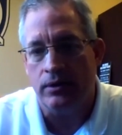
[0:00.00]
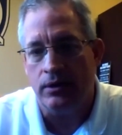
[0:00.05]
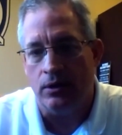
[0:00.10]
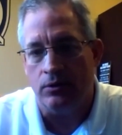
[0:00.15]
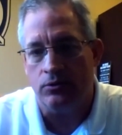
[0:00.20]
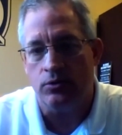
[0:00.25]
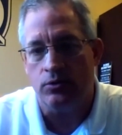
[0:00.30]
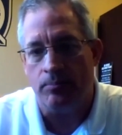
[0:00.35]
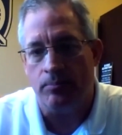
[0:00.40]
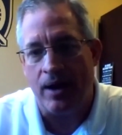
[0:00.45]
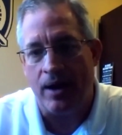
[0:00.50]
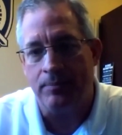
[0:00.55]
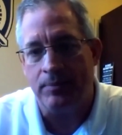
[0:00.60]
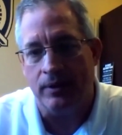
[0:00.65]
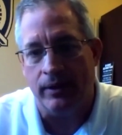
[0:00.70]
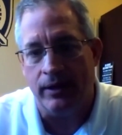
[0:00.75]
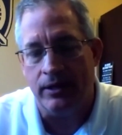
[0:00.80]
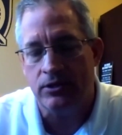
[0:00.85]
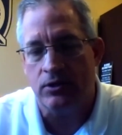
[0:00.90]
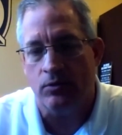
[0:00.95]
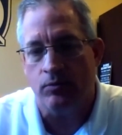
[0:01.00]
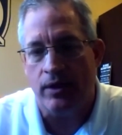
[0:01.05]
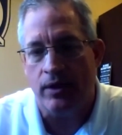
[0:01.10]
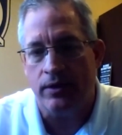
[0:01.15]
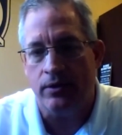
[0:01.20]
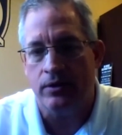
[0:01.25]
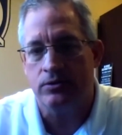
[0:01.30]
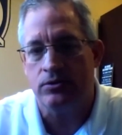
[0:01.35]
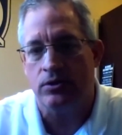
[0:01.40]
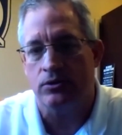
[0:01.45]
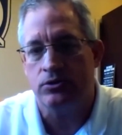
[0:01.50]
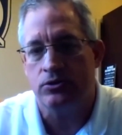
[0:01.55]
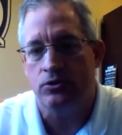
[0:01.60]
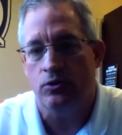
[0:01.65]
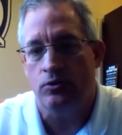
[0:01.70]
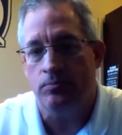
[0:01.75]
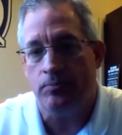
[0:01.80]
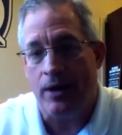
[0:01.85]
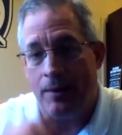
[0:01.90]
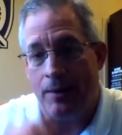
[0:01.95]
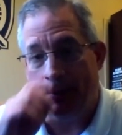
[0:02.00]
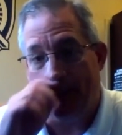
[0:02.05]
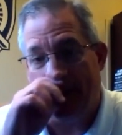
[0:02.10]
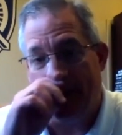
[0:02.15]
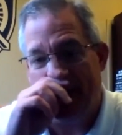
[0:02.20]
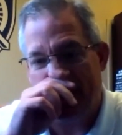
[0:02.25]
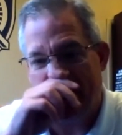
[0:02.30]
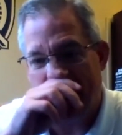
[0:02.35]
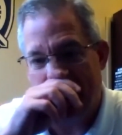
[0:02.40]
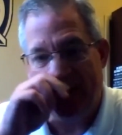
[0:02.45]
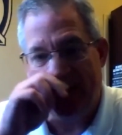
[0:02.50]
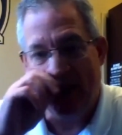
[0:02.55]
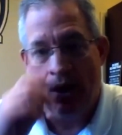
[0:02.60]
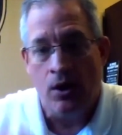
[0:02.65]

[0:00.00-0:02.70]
you know, to a population, whether it's our student population